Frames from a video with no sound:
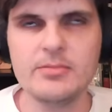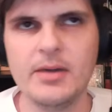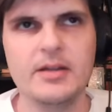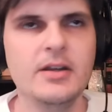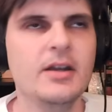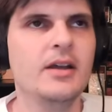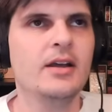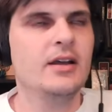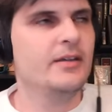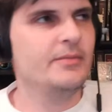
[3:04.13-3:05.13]
But
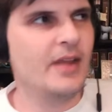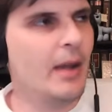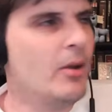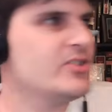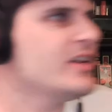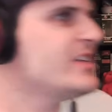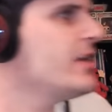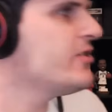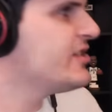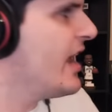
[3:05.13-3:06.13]
I'm also going to
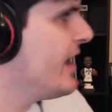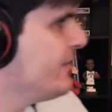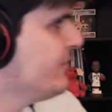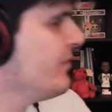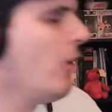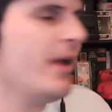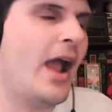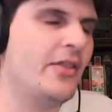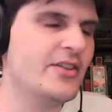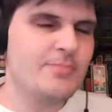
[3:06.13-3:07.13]
sit here and say, knowing
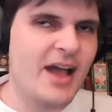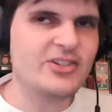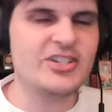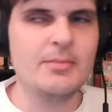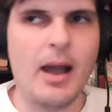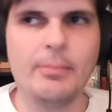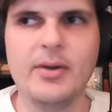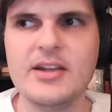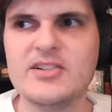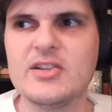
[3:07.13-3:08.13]
how this Magic team
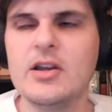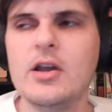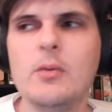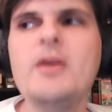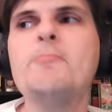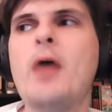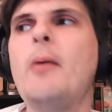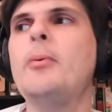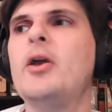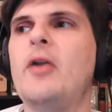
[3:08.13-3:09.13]
operates, we
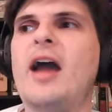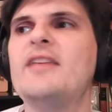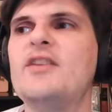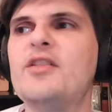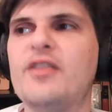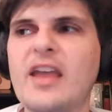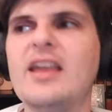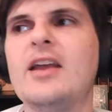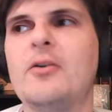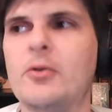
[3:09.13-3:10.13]
probably are not even
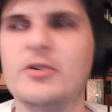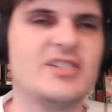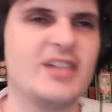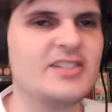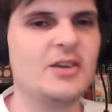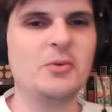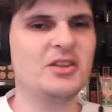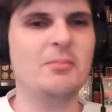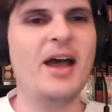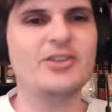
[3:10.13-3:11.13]
thinking or discussing
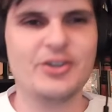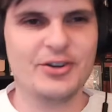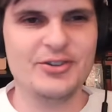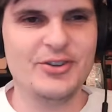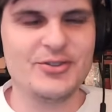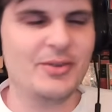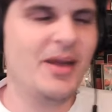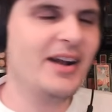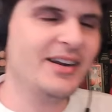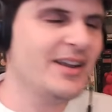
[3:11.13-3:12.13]
what the Magic are going to do. So I'm
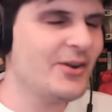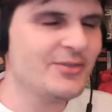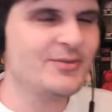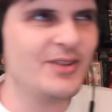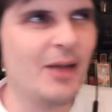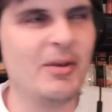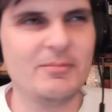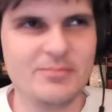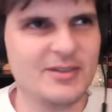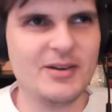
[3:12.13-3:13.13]
not going to hear, I'm going
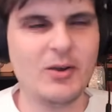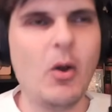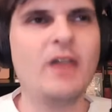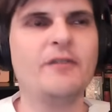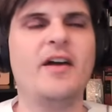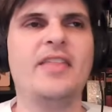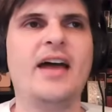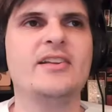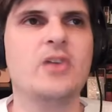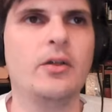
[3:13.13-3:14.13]
to qualify
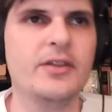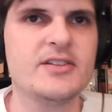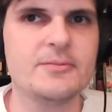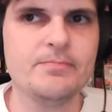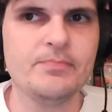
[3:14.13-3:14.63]
that as all this.